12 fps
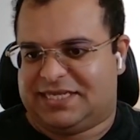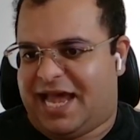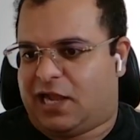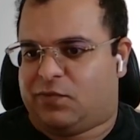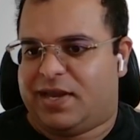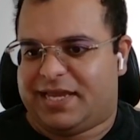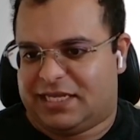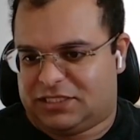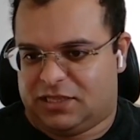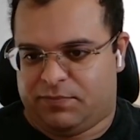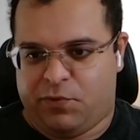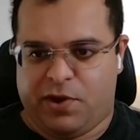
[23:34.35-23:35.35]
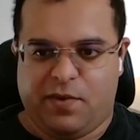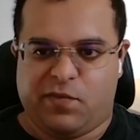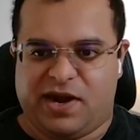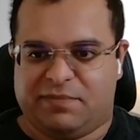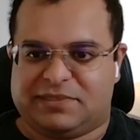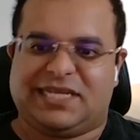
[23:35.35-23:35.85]
How do I get to the point
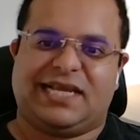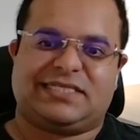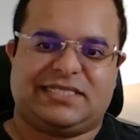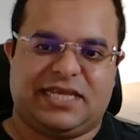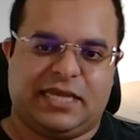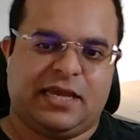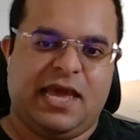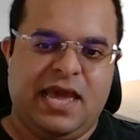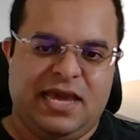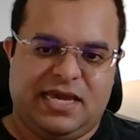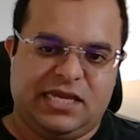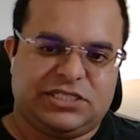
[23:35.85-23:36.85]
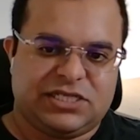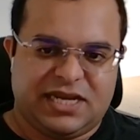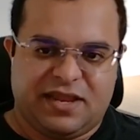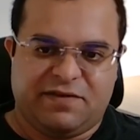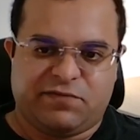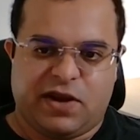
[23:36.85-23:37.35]
where I'm testing each and
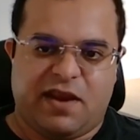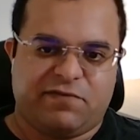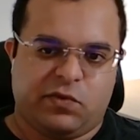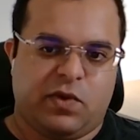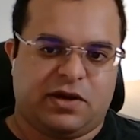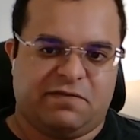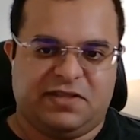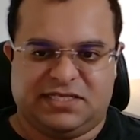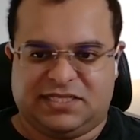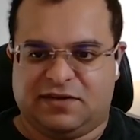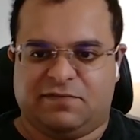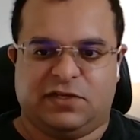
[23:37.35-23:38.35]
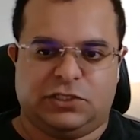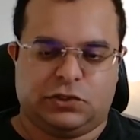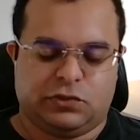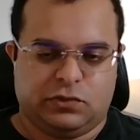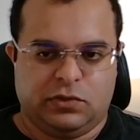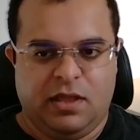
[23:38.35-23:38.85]
every one of these
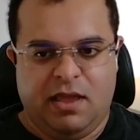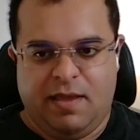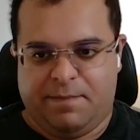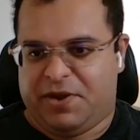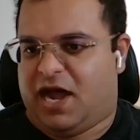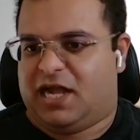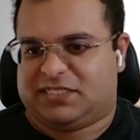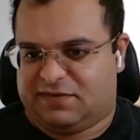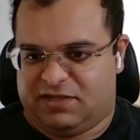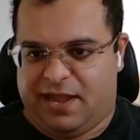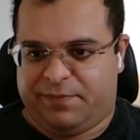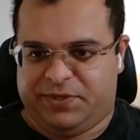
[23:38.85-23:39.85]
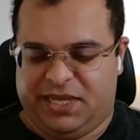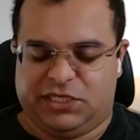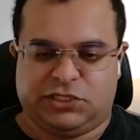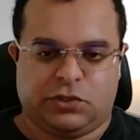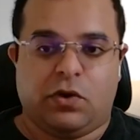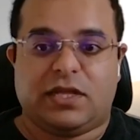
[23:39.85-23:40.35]
individual parts of the
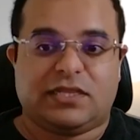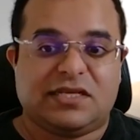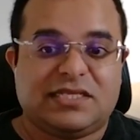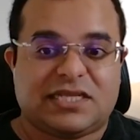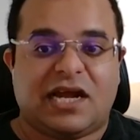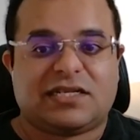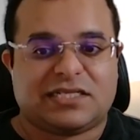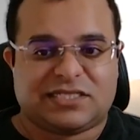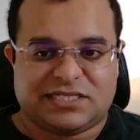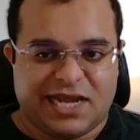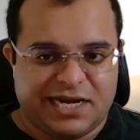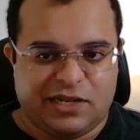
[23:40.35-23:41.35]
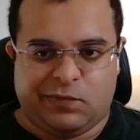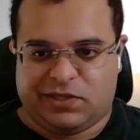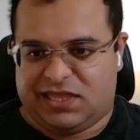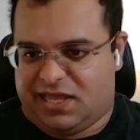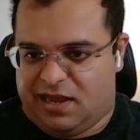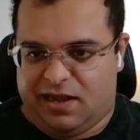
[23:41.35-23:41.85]
application, or at least understanding what
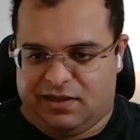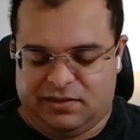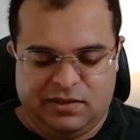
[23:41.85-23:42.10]
they are?